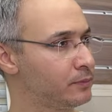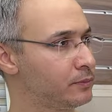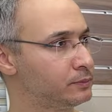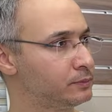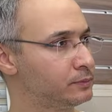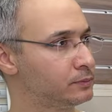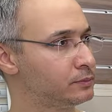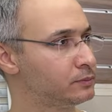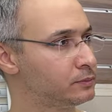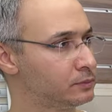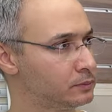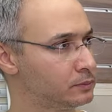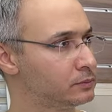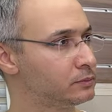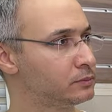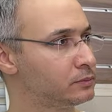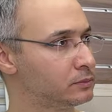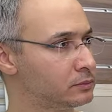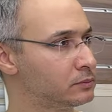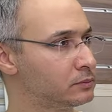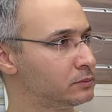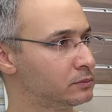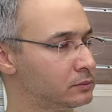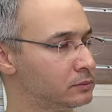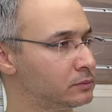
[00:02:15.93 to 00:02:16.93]

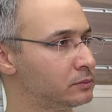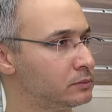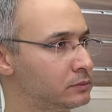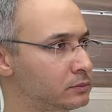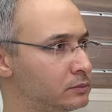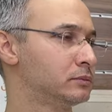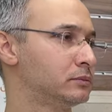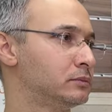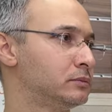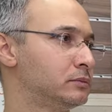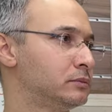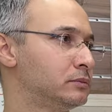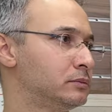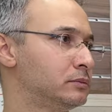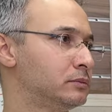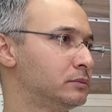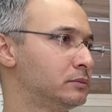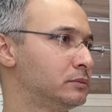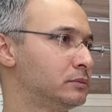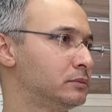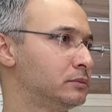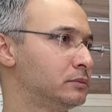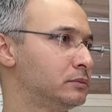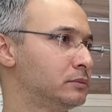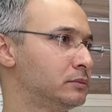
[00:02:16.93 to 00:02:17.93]

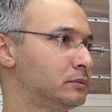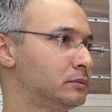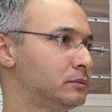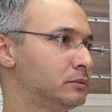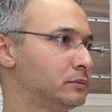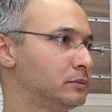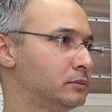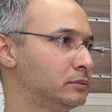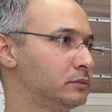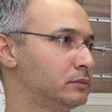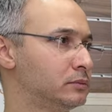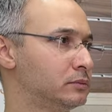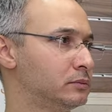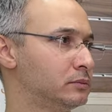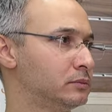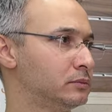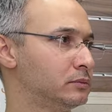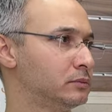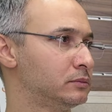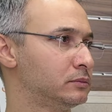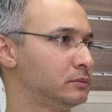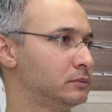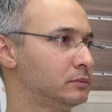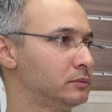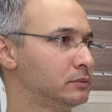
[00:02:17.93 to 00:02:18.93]

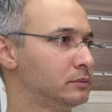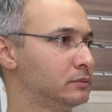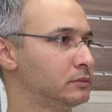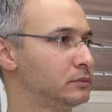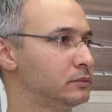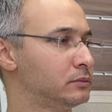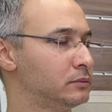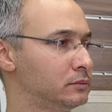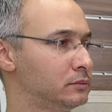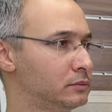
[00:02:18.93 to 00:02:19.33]
(silent)